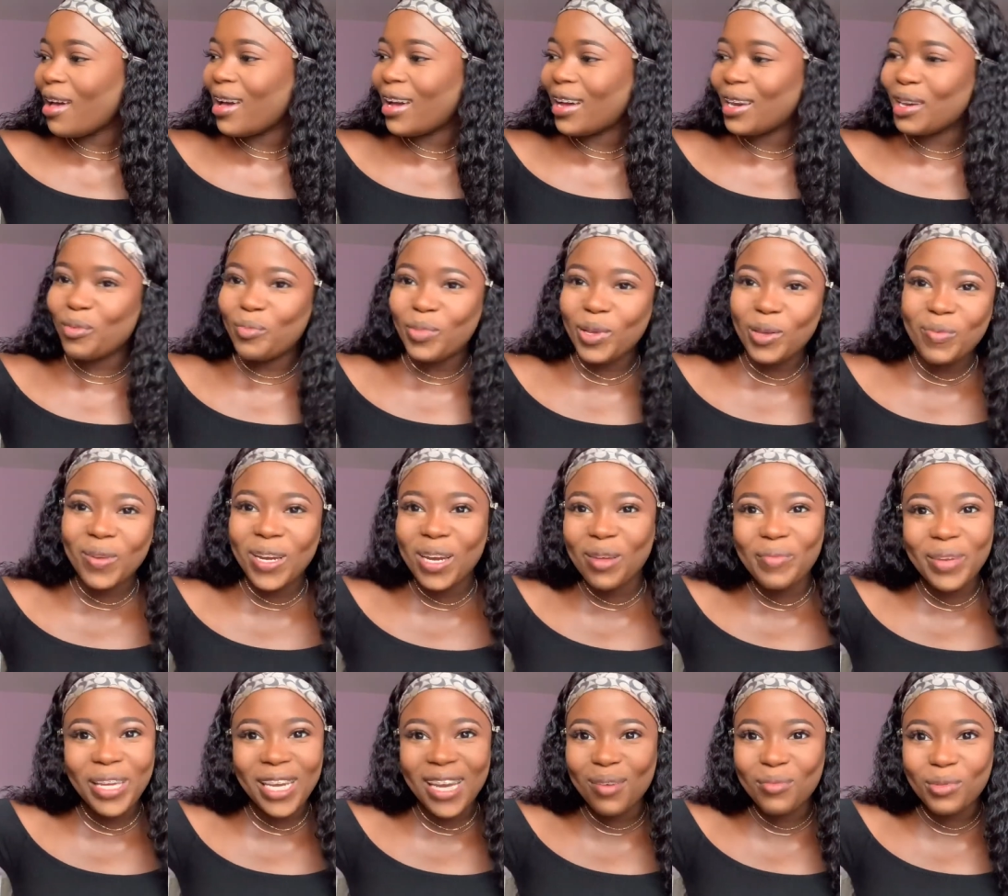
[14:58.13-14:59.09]
The people
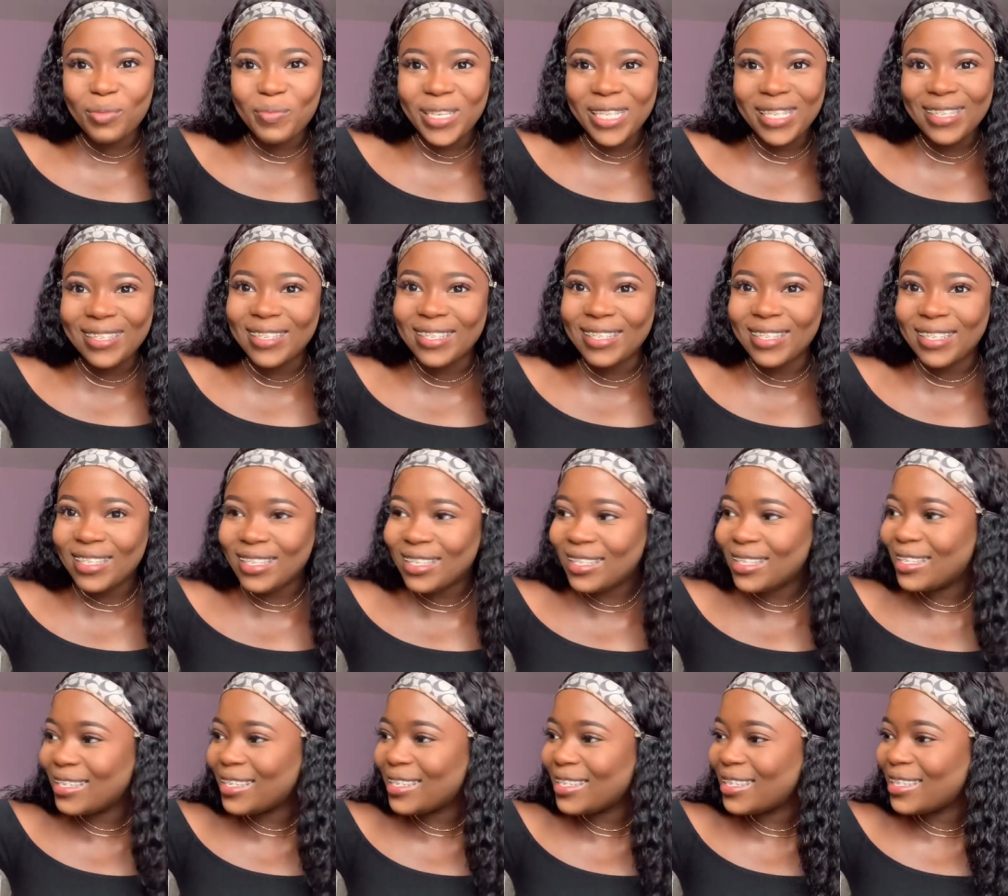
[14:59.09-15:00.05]
in our business.
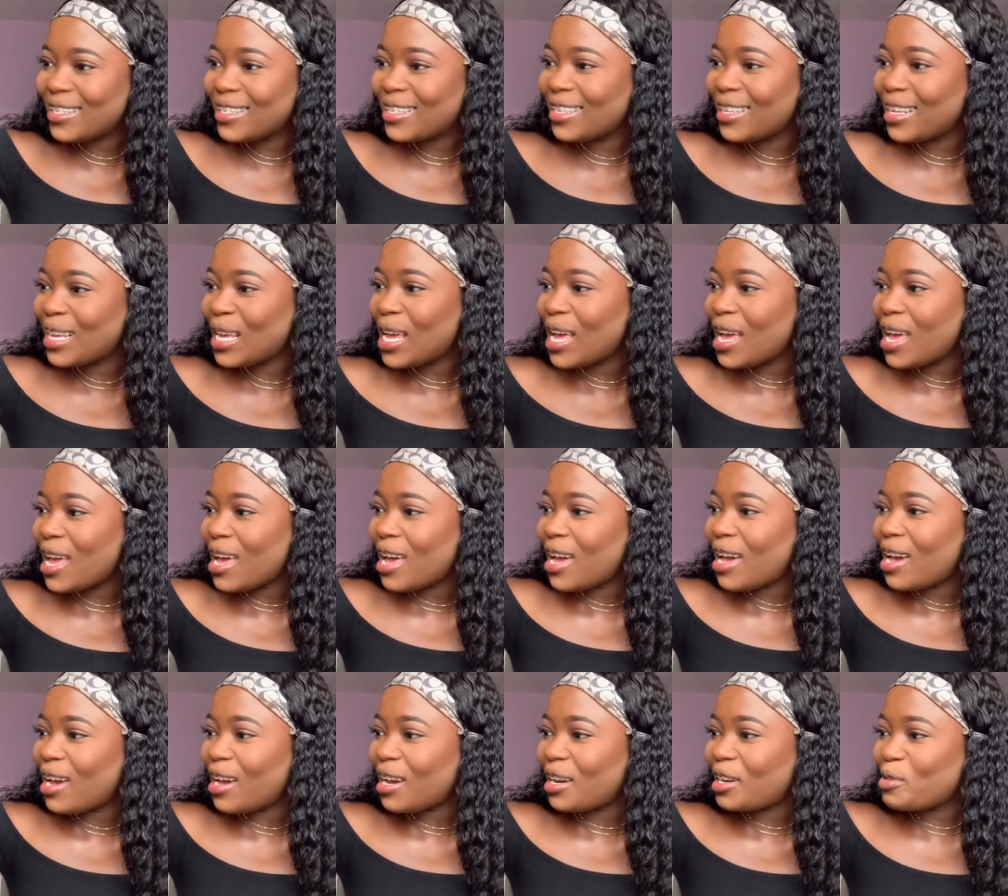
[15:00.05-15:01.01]

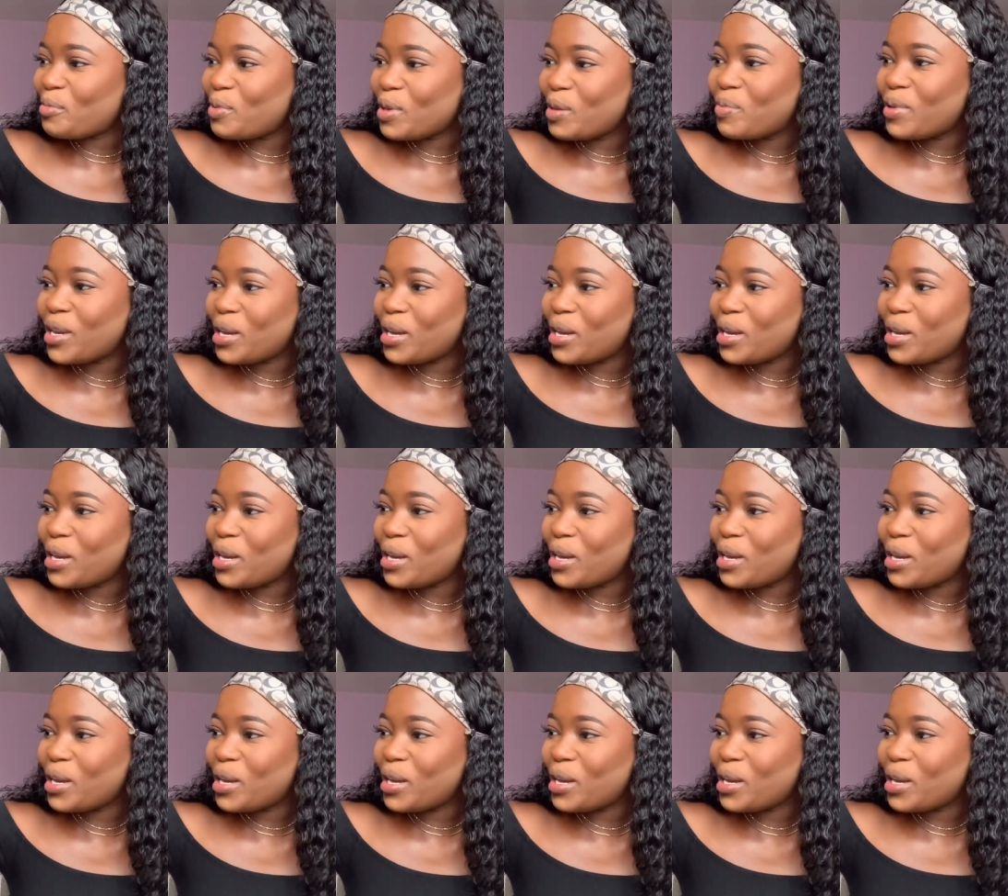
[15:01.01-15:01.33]
The people